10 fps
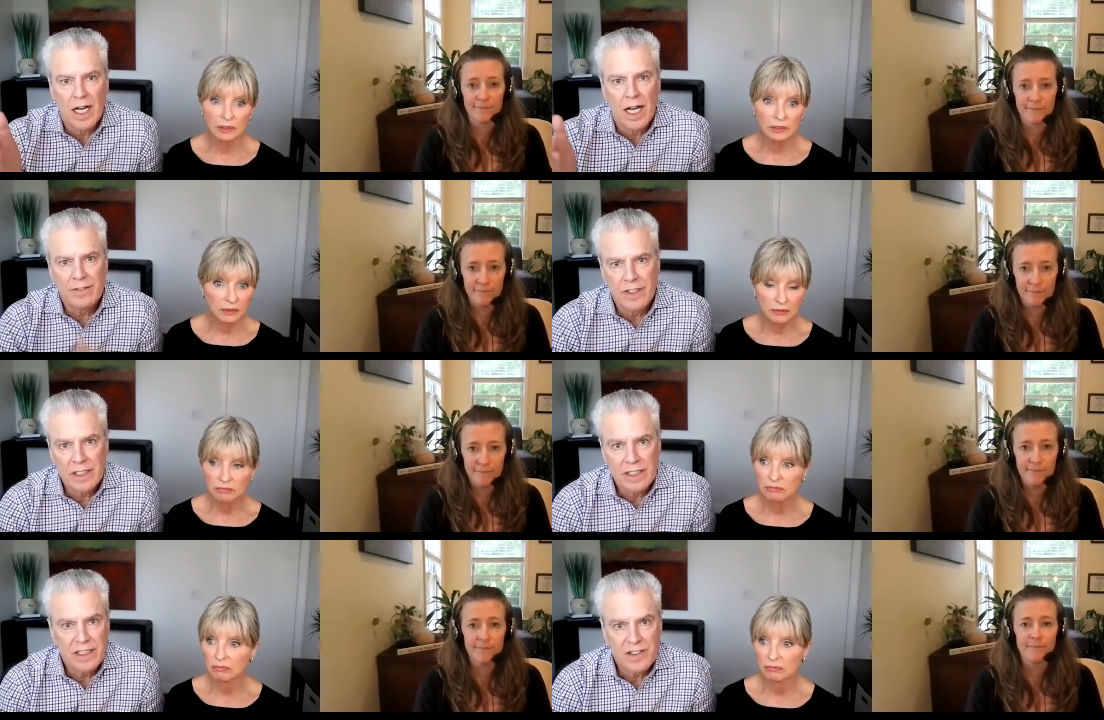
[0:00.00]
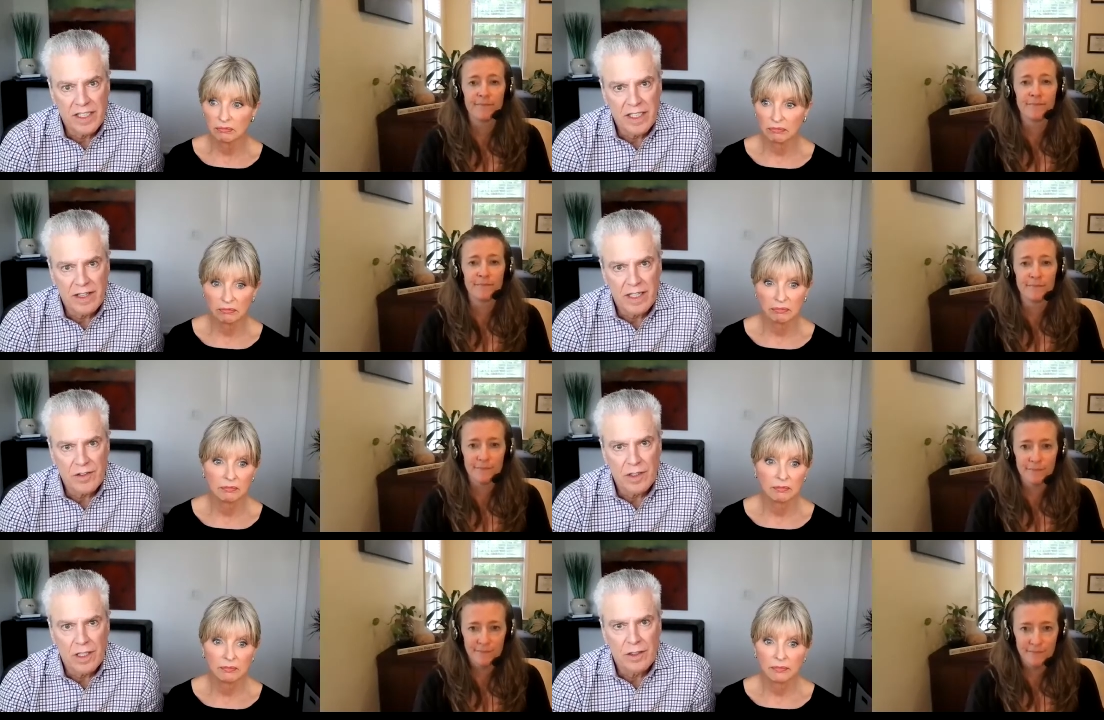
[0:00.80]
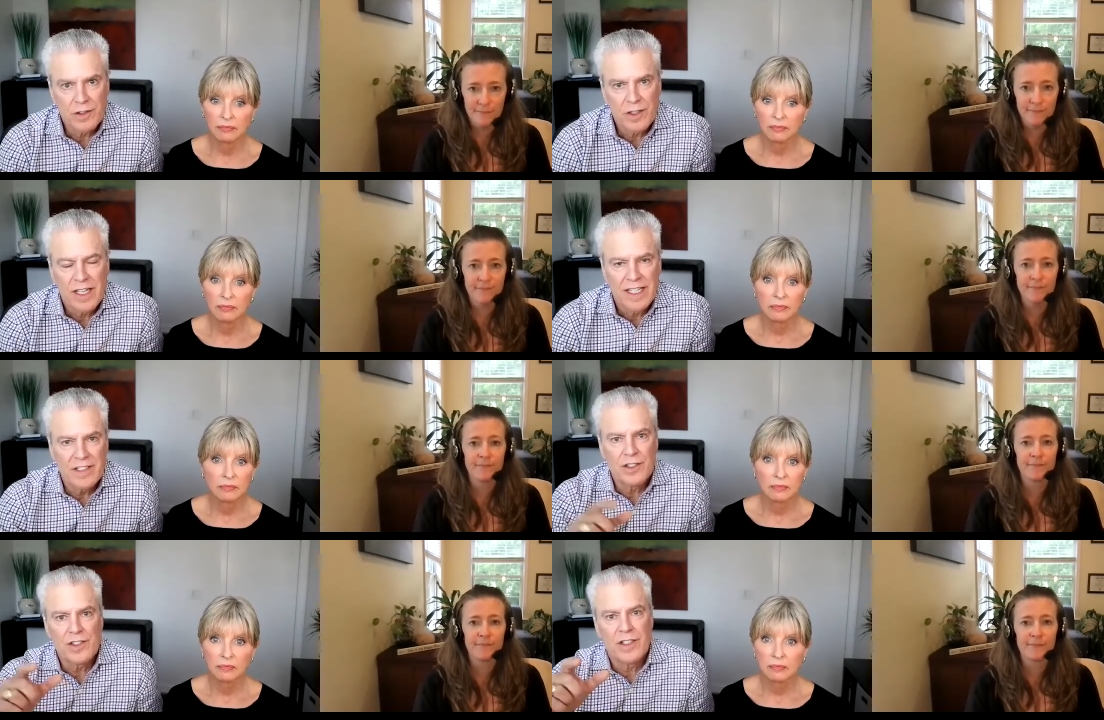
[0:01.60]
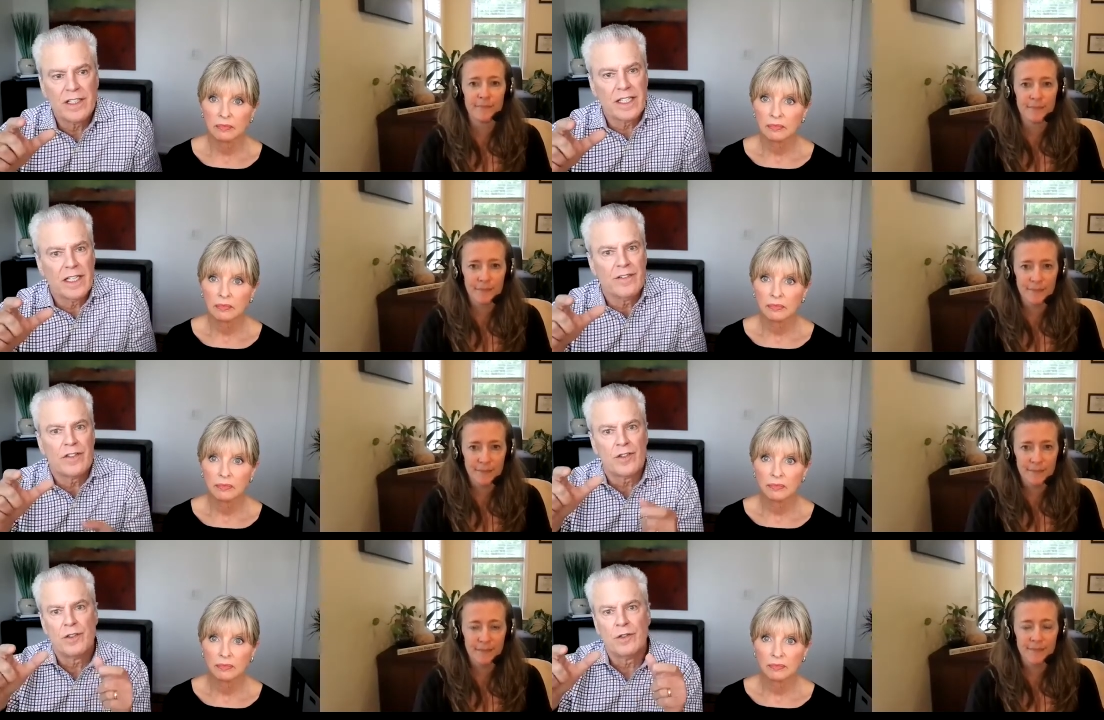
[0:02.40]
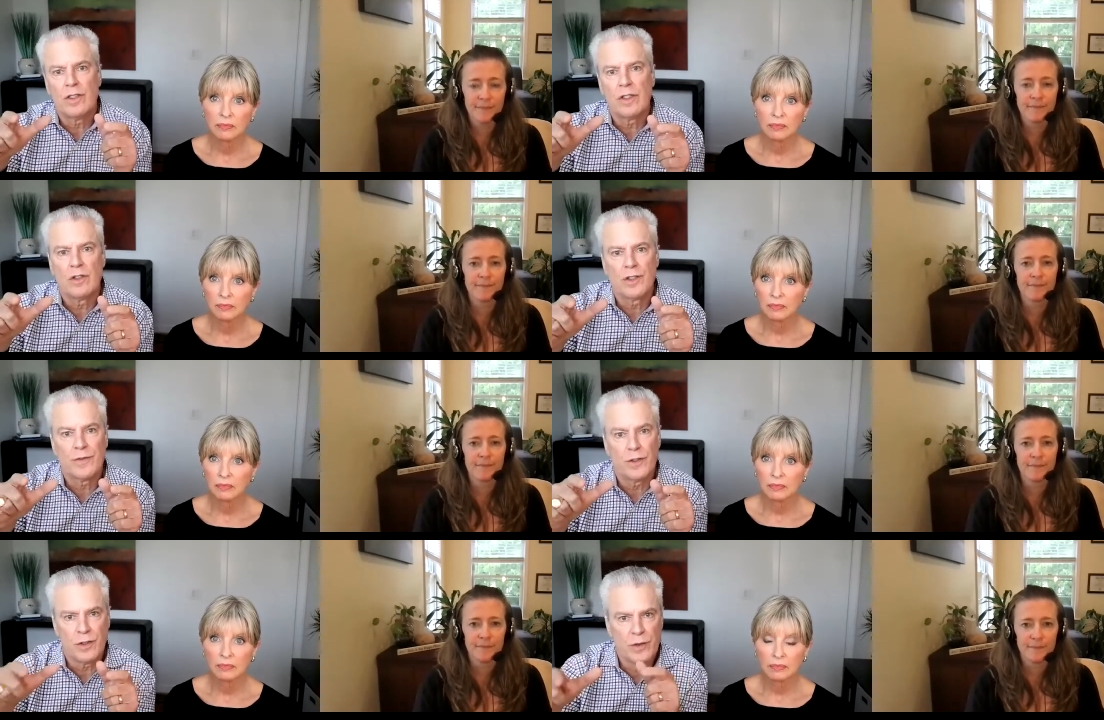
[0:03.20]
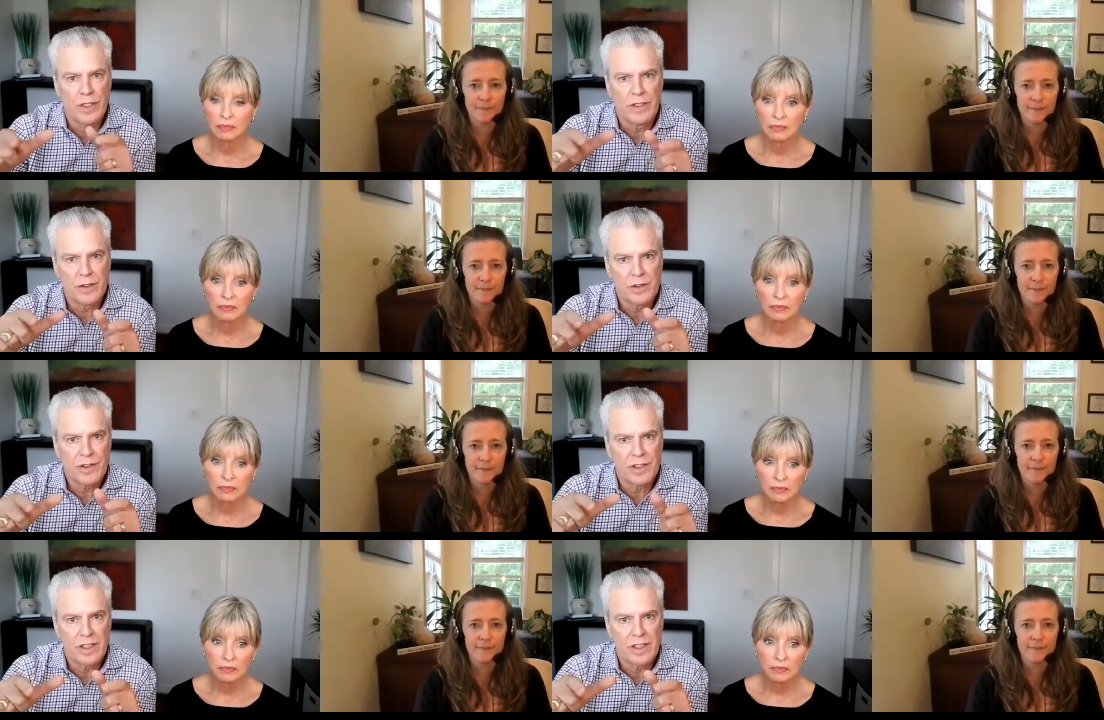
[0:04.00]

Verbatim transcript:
Speaker 1: Ivy League is eighty thousand dollars, and just think if a student goes for two years,